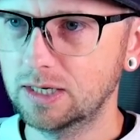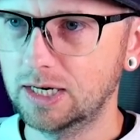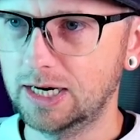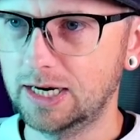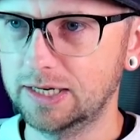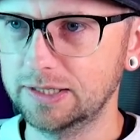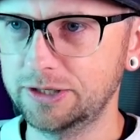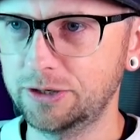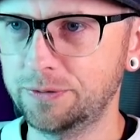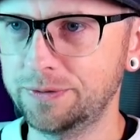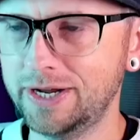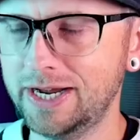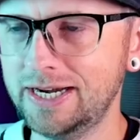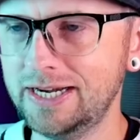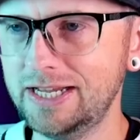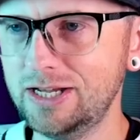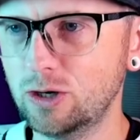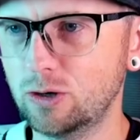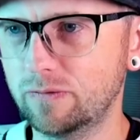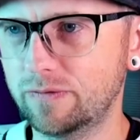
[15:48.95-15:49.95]
A little
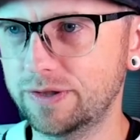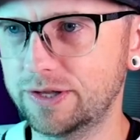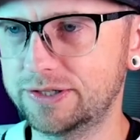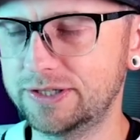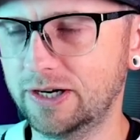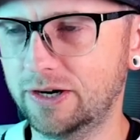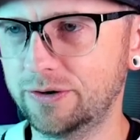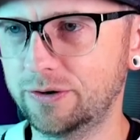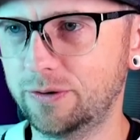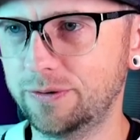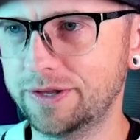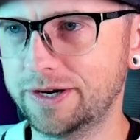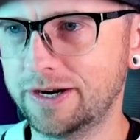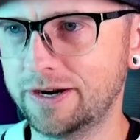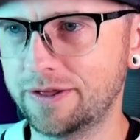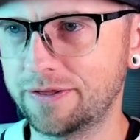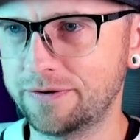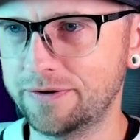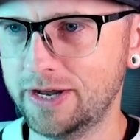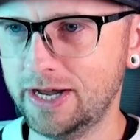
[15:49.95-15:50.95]
90 over the tunnel, then
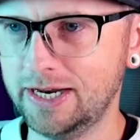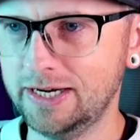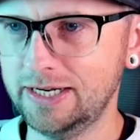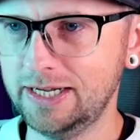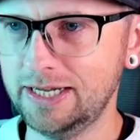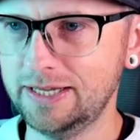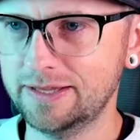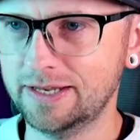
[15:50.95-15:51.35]
another 90,